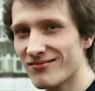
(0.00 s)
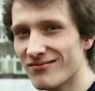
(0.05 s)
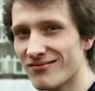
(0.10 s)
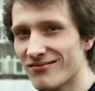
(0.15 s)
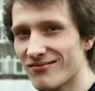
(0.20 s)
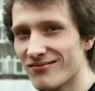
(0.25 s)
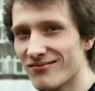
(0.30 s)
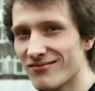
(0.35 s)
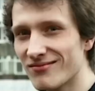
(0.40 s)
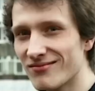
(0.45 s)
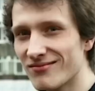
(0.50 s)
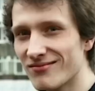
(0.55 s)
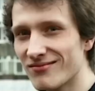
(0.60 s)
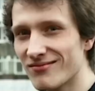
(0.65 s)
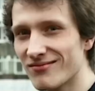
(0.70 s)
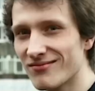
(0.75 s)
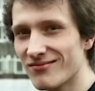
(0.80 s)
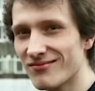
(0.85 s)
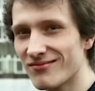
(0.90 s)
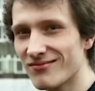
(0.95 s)

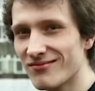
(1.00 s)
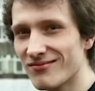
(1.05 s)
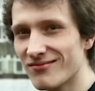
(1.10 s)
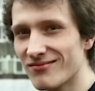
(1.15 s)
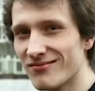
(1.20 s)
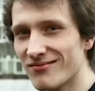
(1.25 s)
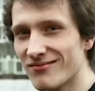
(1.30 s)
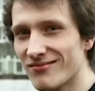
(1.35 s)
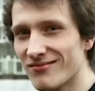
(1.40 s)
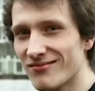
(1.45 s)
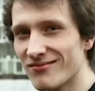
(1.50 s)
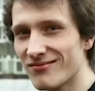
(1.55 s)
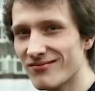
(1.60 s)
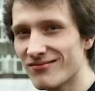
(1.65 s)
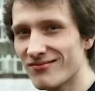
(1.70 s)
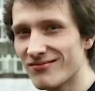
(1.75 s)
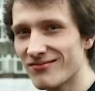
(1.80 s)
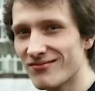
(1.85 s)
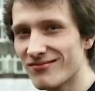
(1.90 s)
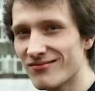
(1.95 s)

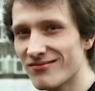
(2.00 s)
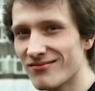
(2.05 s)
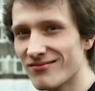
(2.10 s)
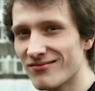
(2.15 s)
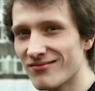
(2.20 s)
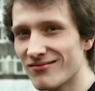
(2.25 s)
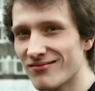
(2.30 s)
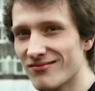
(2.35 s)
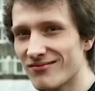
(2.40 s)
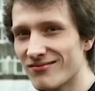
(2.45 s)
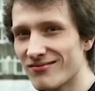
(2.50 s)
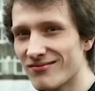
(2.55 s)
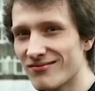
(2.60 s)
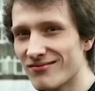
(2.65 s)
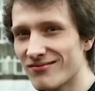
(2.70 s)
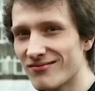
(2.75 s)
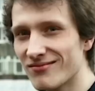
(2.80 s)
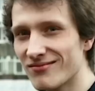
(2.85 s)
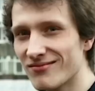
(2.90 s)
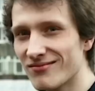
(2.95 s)

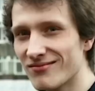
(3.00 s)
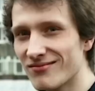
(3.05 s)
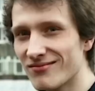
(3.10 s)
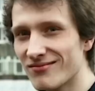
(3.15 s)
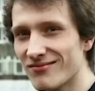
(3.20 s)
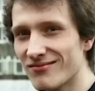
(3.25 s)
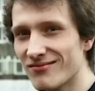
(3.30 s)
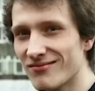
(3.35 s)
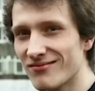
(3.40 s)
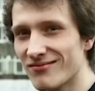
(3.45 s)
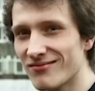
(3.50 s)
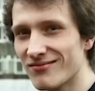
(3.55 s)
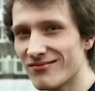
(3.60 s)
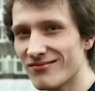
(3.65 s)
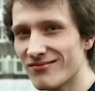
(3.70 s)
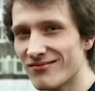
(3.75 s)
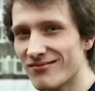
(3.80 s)
This person isn't speaking.